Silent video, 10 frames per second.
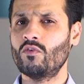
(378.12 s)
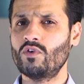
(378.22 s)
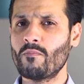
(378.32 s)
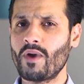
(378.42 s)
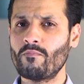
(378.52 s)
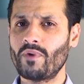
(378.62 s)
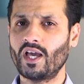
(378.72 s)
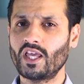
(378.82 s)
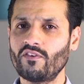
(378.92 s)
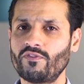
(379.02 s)

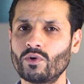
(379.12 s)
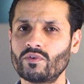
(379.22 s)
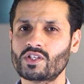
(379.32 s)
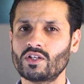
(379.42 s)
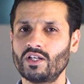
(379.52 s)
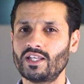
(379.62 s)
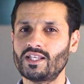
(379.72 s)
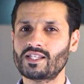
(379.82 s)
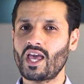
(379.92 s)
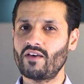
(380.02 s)
Remember, if your return
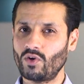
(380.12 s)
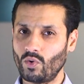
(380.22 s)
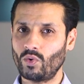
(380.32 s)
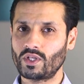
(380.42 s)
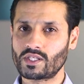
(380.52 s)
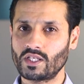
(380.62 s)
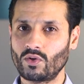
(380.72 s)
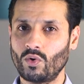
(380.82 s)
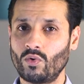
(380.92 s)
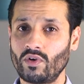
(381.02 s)
is ever
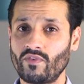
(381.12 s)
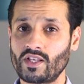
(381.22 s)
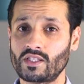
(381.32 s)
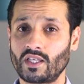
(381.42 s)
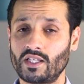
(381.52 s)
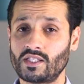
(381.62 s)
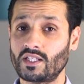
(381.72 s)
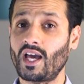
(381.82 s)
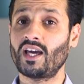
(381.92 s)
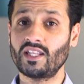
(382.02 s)
audited or
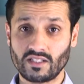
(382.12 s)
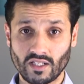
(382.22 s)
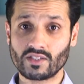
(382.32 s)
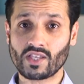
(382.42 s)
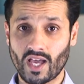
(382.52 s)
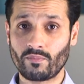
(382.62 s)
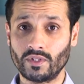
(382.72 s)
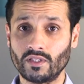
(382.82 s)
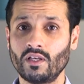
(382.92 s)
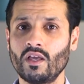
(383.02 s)
investigated, and it does
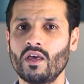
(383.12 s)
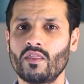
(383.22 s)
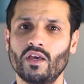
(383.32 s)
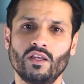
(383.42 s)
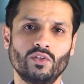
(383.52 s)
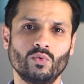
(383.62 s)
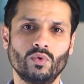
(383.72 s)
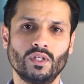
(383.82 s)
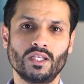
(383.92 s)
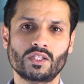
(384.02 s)
happen, then you
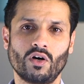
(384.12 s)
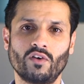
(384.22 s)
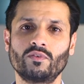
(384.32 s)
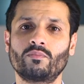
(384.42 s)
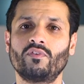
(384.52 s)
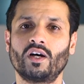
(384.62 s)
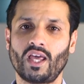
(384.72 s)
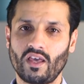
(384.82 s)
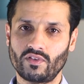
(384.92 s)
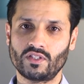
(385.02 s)
will need to often
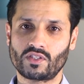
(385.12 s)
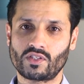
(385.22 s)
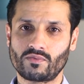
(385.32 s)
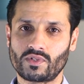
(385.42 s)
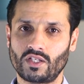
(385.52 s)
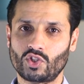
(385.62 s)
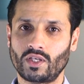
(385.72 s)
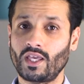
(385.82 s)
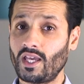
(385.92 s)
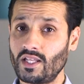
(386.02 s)
provide evidence to
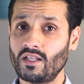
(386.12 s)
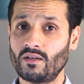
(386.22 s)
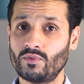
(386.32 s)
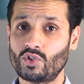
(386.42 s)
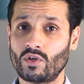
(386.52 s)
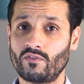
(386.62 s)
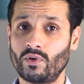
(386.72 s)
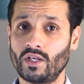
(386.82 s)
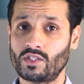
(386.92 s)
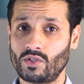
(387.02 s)
substantiate any numbers you have
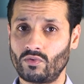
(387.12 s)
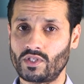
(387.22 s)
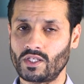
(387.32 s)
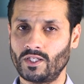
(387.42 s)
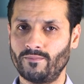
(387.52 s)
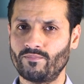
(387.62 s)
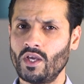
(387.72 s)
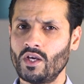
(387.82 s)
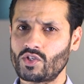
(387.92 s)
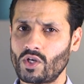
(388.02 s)
put into your return.
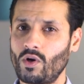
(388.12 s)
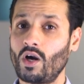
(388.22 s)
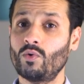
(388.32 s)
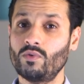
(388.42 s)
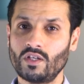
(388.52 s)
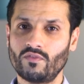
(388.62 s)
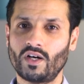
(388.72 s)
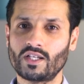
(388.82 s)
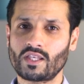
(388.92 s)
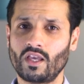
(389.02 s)
So our only
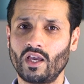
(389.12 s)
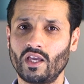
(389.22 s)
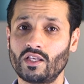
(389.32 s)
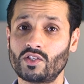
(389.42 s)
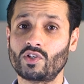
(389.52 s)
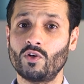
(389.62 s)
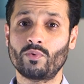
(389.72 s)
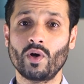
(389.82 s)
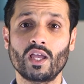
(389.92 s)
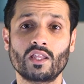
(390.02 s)
advice here is don't
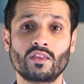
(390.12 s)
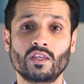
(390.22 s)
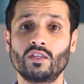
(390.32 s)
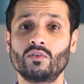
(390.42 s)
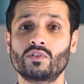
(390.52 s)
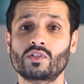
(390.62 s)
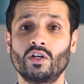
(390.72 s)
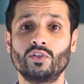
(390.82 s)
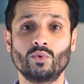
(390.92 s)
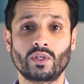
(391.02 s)
put anything in your
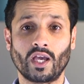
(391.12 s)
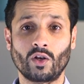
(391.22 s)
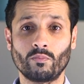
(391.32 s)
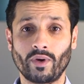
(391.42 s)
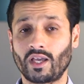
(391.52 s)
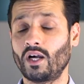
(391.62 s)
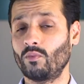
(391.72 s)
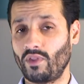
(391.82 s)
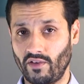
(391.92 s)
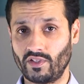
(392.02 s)
return you cannot back
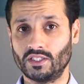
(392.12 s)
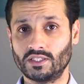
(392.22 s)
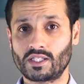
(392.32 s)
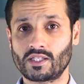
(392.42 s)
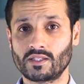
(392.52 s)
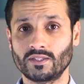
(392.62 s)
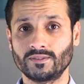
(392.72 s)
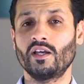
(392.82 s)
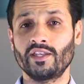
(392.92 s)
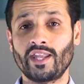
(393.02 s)
up with evidence.
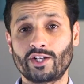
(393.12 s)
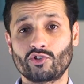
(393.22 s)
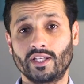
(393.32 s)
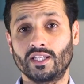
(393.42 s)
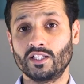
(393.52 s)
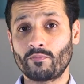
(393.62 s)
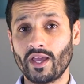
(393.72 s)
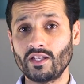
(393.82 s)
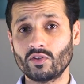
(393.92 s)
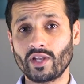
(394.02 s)
Naturally,
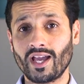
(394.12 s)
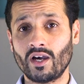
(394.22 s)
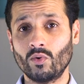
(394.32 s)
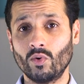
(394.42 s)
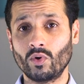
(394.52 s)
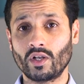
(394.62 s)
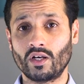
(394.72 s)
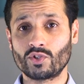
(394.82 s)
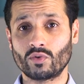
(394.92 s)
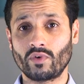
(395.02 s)
depending on how
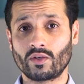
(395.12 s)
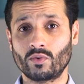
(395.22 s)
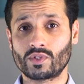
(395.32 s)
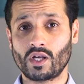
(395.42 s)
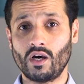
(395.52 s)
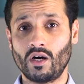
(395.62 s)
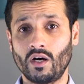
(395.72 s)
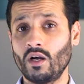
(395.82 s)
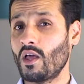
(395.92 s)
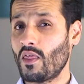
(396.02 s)
organized your records
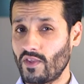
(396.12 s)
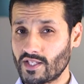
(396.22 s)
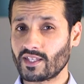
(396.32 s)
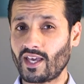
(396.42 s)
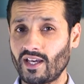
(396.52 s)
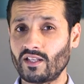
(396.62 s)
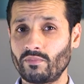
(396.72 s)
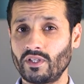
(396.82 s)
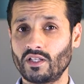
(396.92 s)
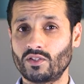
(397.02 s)
are, this
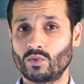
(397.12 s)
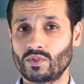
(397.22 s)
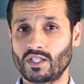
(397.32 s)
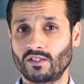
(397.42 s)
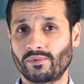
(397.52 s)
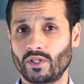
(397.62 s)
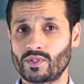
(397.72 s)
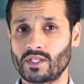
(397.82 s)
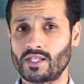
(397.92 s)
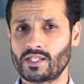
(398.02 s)
can be a daunting
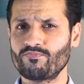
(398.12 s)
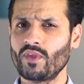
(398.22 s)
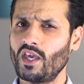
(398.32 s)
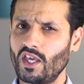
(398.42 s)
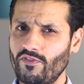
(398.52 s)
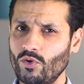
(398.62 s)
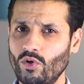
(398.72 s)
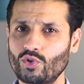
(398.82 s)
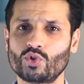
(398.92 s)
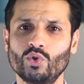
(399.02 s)
process. If you're
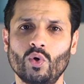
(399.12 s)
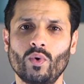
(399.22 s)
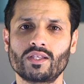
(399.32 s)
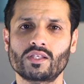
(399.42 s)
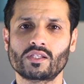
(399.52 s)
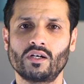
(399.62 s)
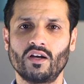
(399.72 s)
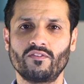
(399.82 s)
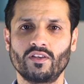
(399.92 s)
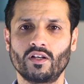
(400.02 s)
not sure where to
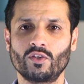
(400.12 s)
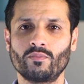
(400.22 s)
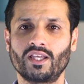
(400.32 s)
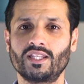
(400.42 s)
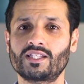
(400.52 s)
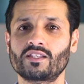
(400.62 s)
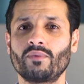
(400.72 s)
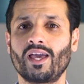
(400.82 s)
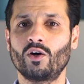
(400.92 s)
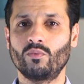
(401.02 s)
start and feel like you may need
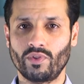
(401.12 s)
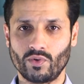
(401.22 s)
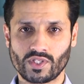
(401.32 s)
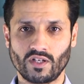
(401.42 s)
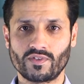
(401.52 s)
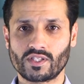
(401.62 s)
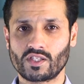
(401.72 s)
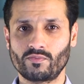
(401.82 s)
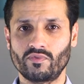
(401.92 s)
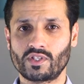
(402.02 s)
some help with your
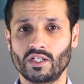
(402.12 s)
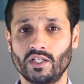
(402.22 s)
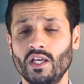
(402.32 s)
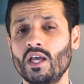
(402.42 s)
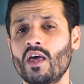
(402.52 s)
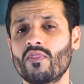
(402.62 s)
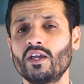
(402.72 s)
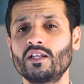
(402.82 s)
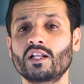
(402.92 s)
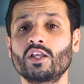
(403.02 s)
self-assessment return,
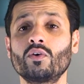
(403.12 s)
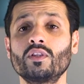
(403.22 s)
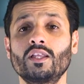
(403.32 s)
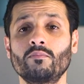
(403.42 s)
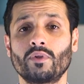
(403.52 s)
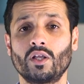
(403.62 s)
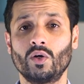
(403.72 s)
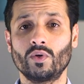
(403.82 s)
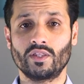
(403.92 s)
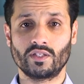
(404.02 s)
then click on the link
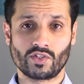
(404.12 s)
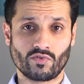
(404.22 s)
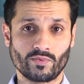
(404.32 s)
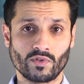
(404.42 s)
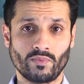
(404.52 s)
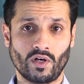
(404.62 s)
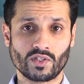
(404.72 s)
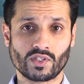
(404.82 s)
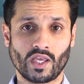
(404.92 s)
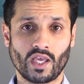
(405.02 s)
below in the description
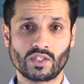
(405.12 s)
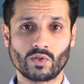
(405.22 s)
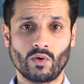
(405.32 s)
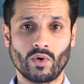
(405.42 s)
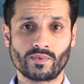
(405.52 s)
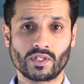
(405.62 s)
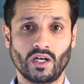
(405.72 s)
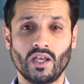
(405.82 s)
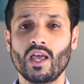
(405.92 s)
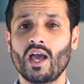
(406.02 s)
box to head to our
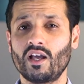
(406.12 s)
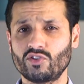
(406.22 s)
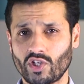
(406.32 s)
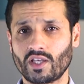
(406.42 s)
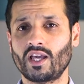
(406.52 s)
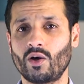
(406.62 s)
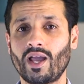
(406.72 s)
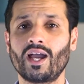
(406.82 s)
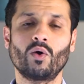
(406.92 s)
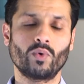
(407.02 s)
website and check
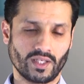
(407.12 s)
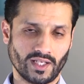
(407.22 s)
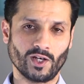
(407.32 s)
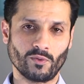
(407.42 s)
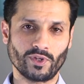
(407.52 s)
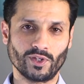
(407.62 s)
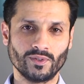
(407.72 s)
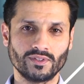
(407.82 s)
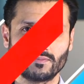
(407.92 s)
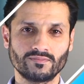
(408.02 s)
out how we can help you.